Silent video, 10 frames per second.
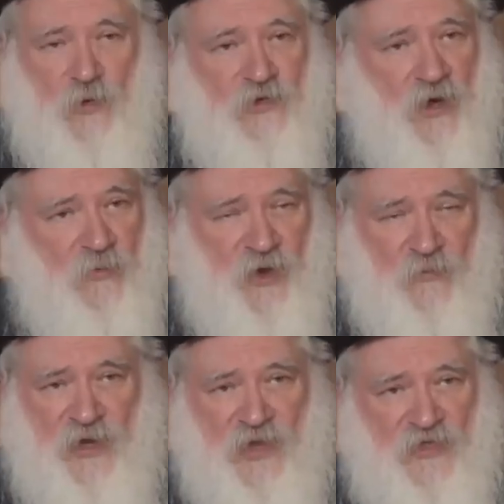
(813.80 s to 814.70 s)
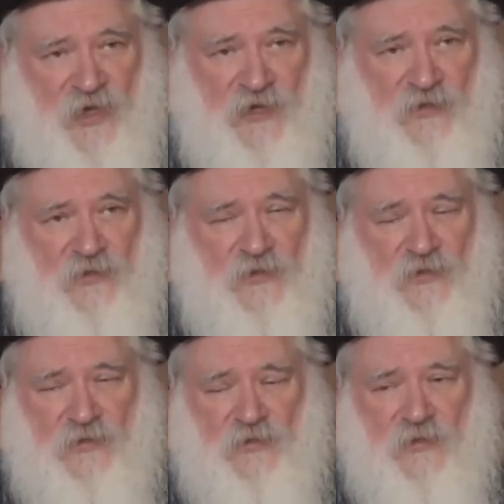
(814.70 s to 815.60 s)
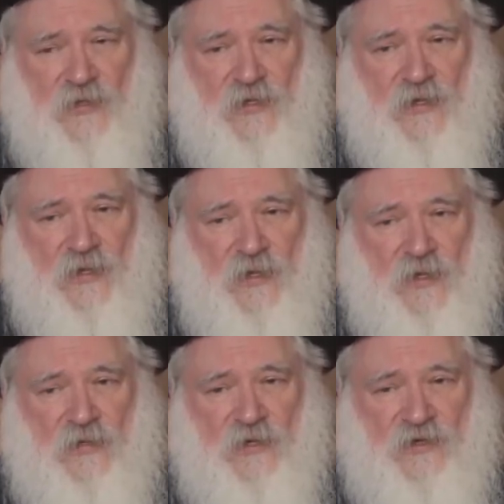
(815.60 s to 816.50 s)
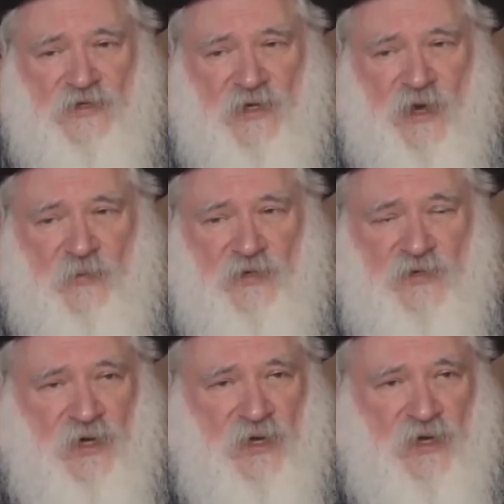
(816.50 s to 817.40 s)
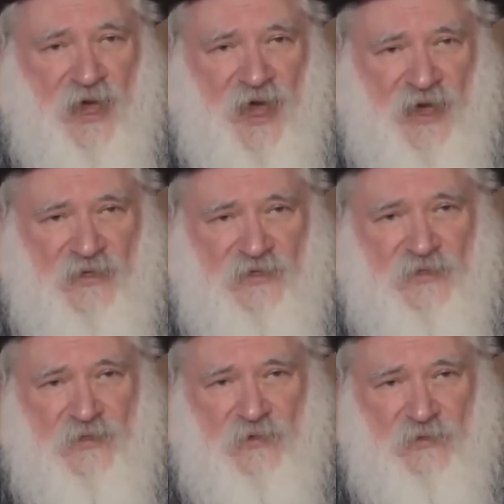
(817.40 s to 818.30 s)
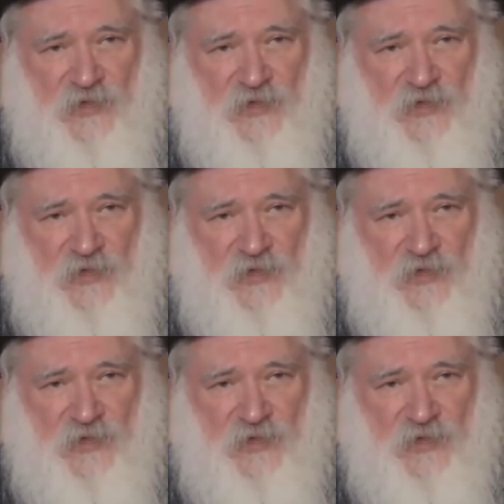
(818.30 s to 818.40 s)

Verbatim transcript: we talk about many things. There's an opportunity to ask, to